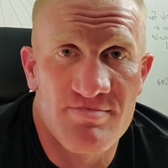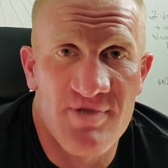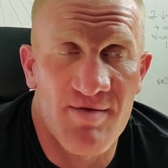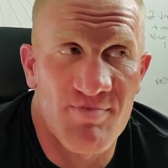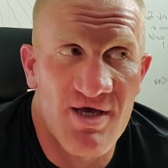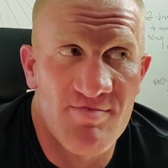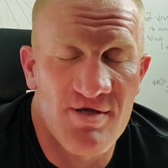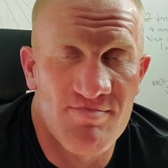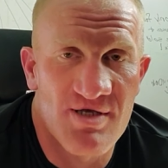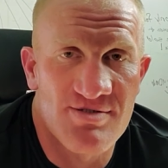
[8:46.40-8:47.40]
That baby
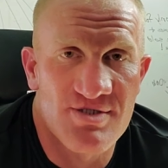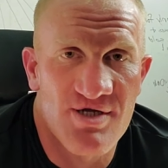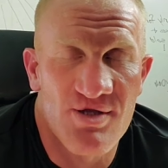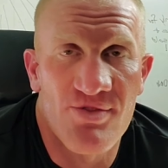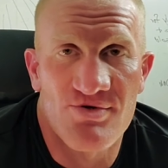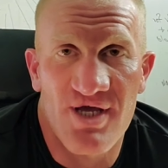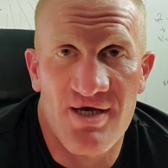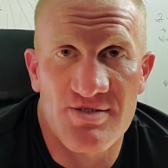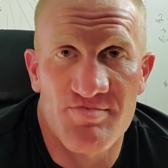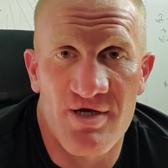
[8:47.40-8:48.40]
means another
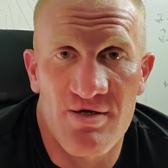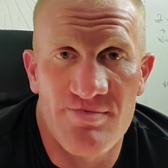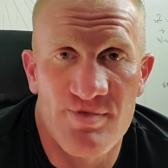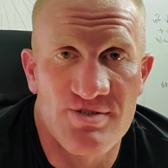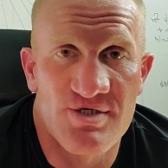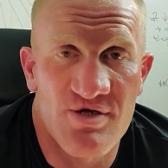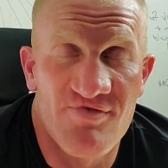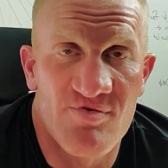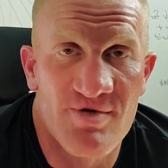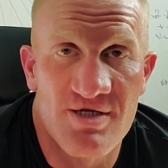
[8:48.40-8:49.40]
taxpayer. It's a
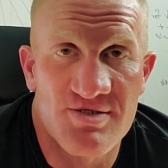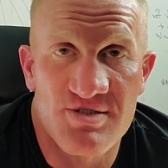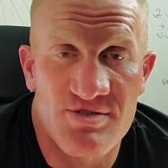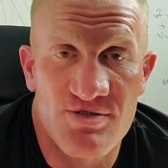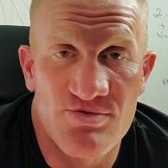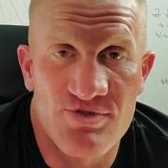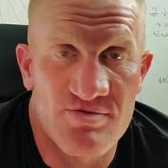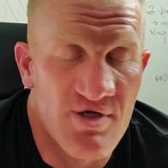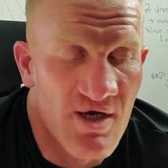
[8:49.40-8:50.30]
government institution.